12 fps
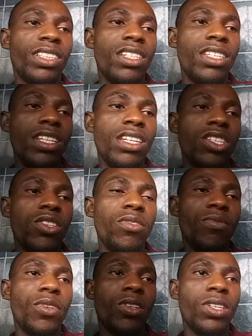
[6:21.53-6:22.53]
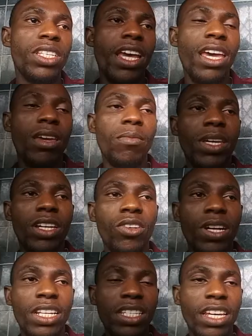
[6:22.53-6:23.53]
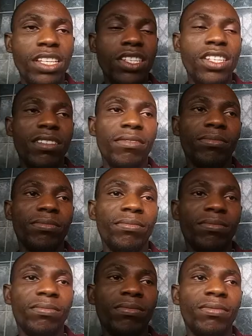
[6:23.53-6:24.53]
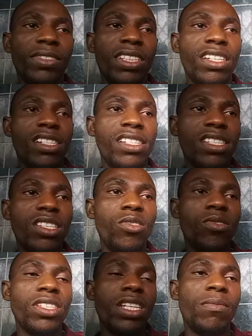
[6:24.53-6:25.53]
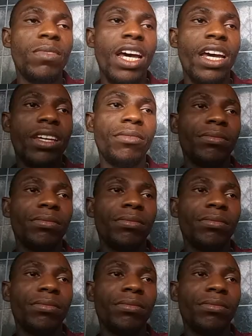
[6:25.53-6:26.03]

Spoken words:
Thank you for your time and your attention. See you same time.